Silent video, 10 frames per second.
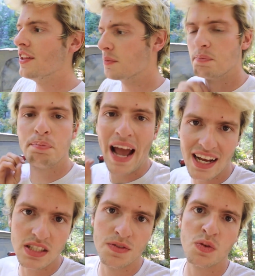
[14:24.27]
The
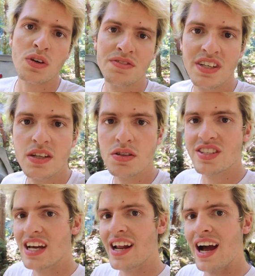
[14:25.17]
past 4 videos
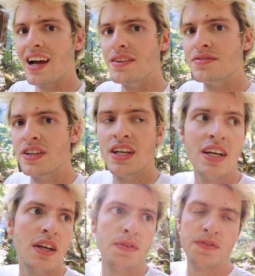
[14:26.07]
that I've
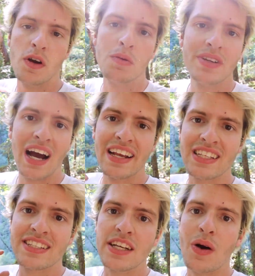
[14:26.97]
filmed, I
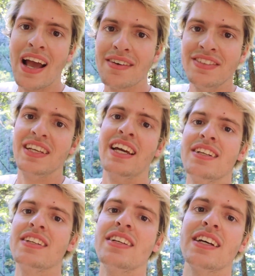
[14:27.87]
still haven't
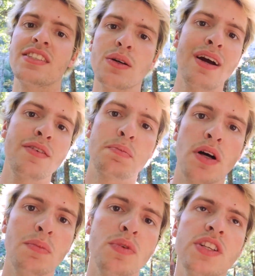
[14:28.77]
edited. I still haven't
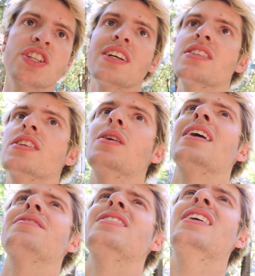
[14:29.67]
published. I still
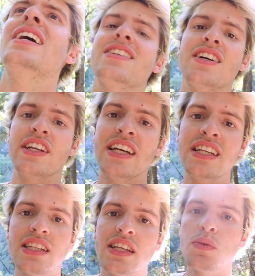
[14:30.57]
haven't done
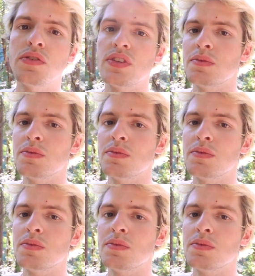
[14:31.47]
anything with them.